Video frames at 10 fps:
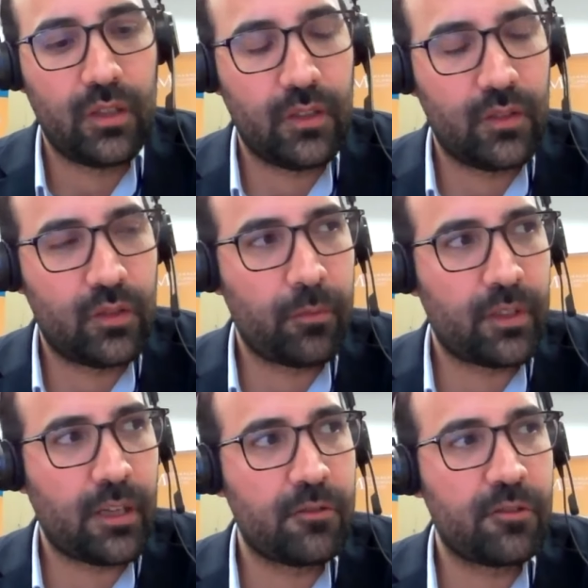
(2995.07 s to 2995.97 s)
is
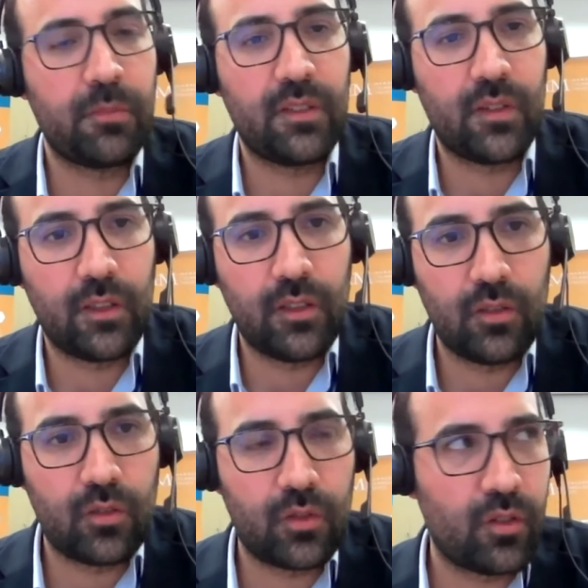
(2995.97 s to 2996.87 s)
sometimes missing
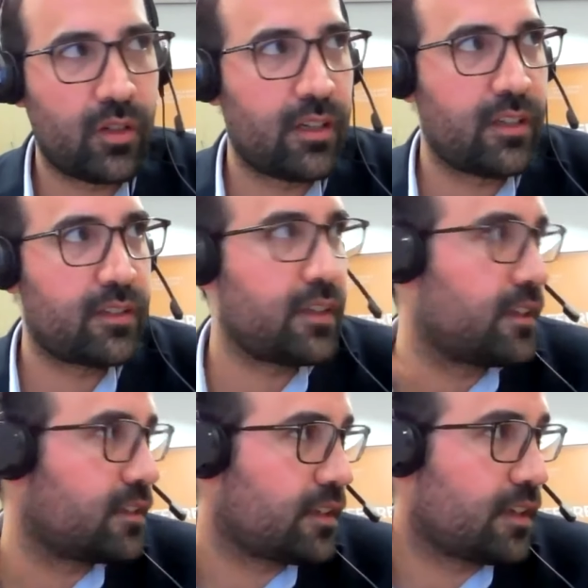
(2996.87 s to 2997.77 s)
or not as,
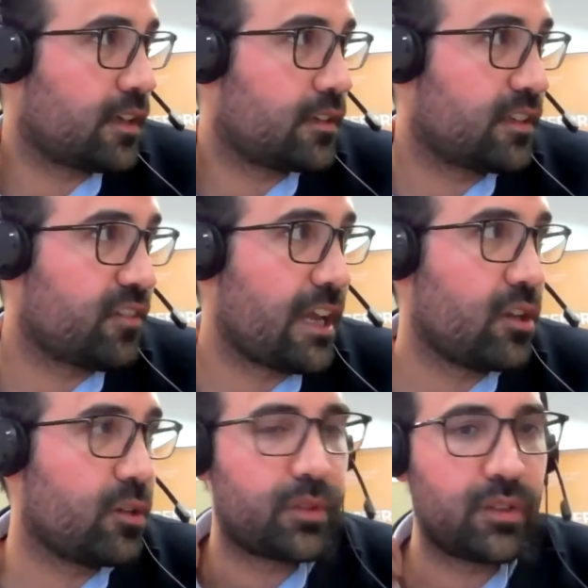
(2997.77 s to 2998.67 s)
as uh,
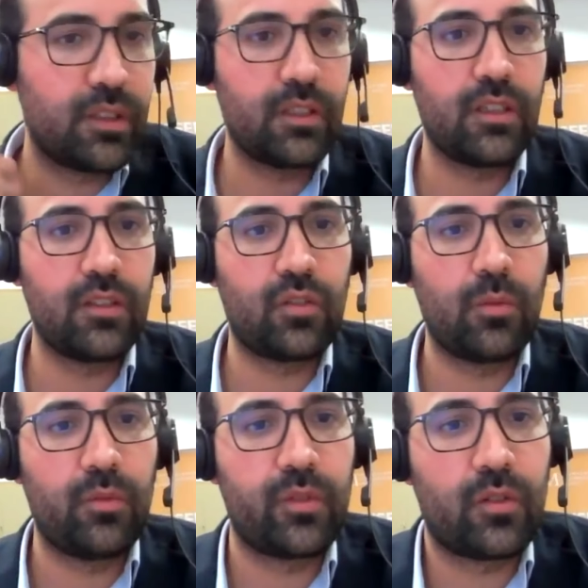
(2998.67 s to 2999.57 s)
developed in, in
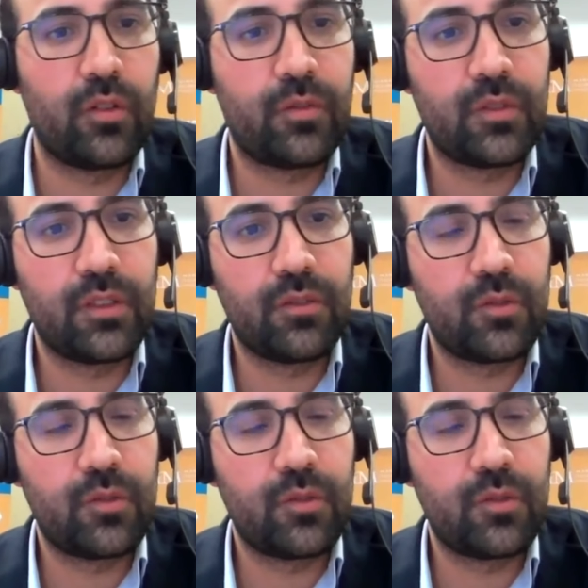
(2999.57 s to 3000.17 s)
some yeah. of the countries in the